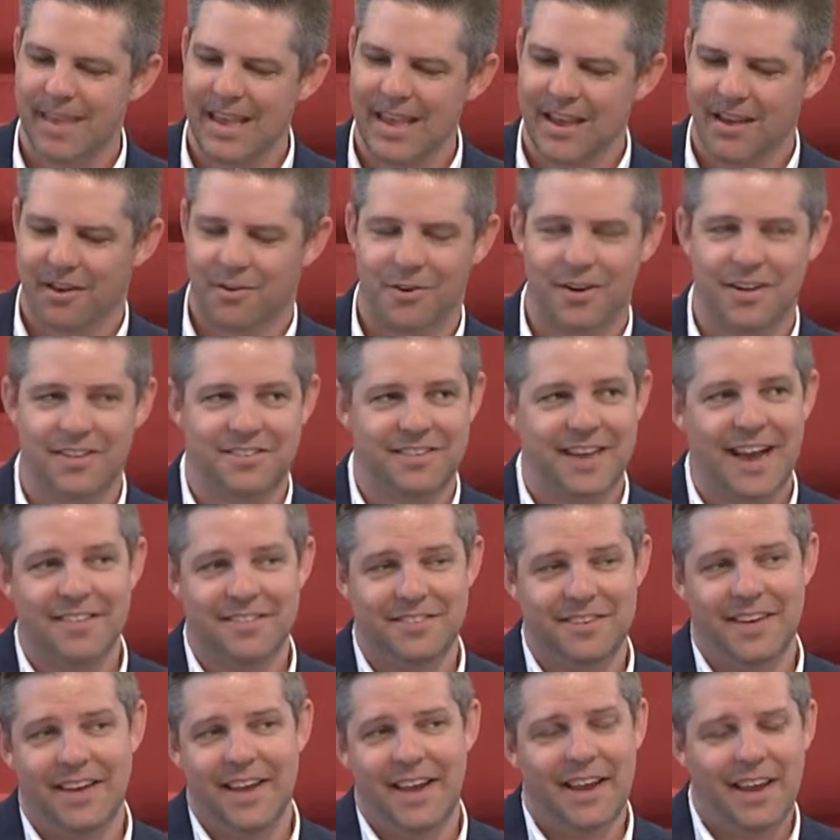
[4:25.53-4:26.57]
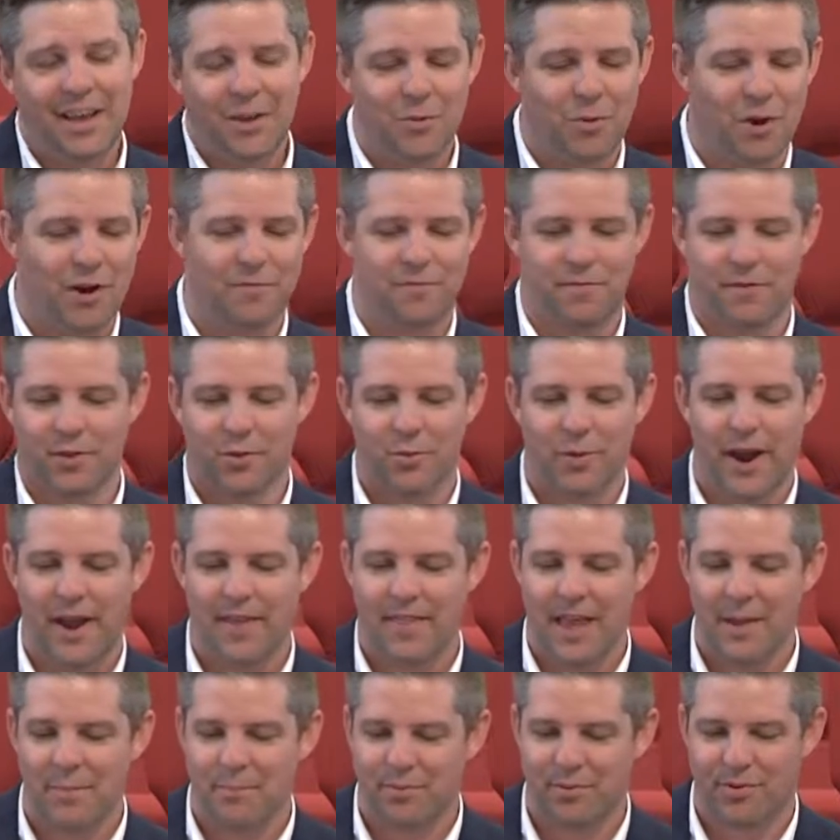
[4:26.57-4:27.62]
Criticizing anyone for the way
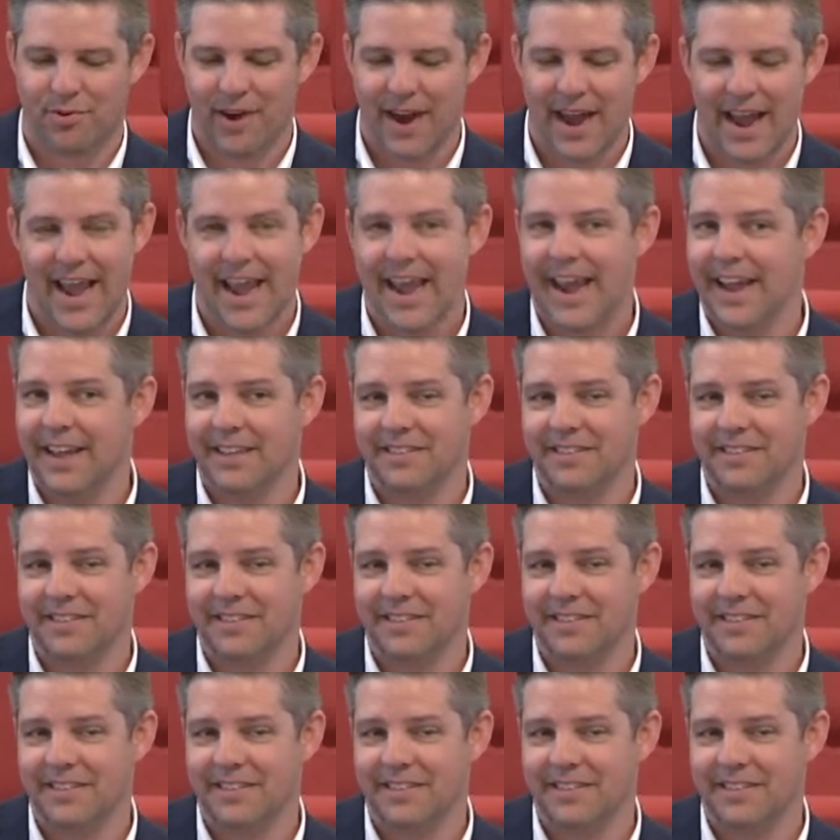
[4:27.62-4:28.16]
they pray